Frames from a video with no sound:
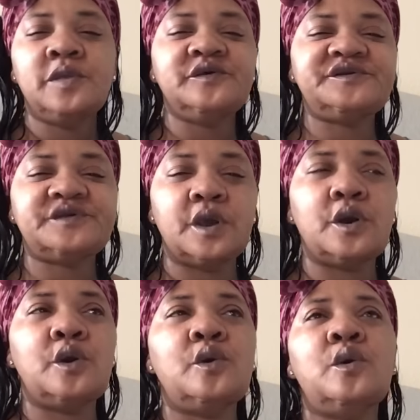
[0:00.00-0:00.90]
the
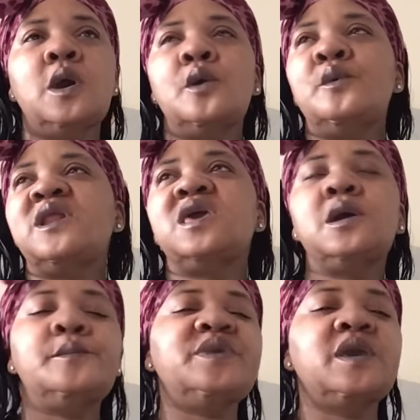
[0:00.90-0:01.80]
show with
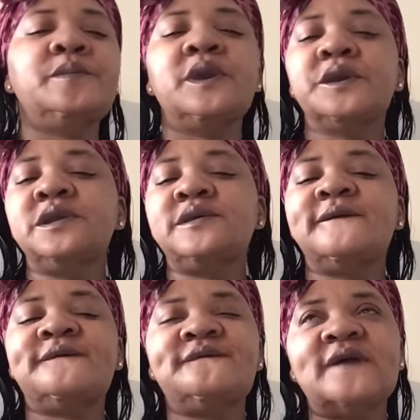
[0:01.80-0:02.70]
him being married to
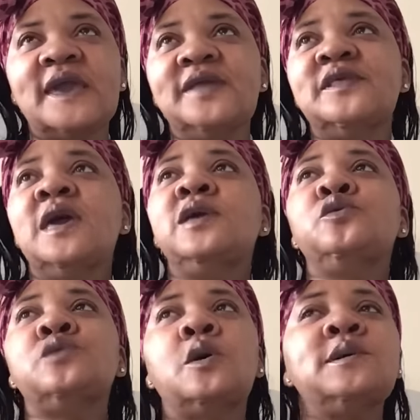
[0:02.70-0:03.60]
Faith.
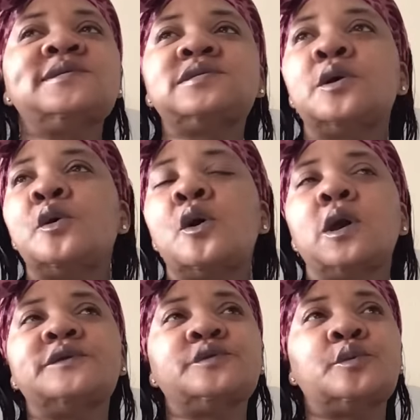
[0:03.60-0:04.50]
You know, it's so
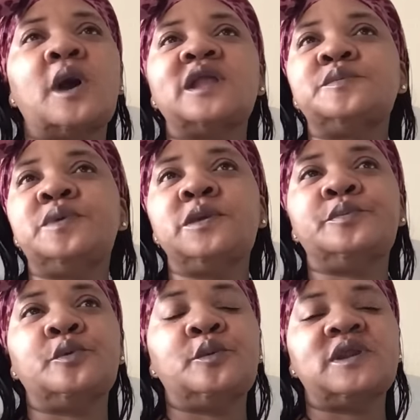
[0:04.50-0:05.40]
hard to watch
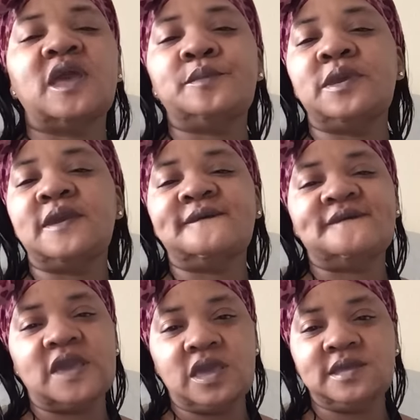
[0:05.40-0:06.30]
people when they be in
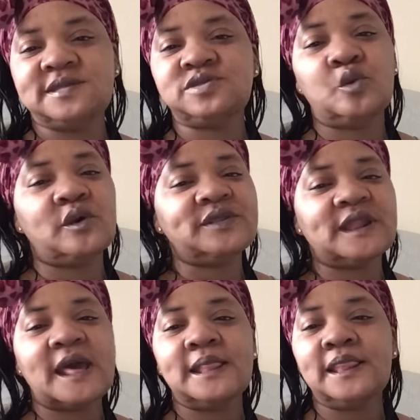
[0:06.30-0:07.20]
Vegas knowing that I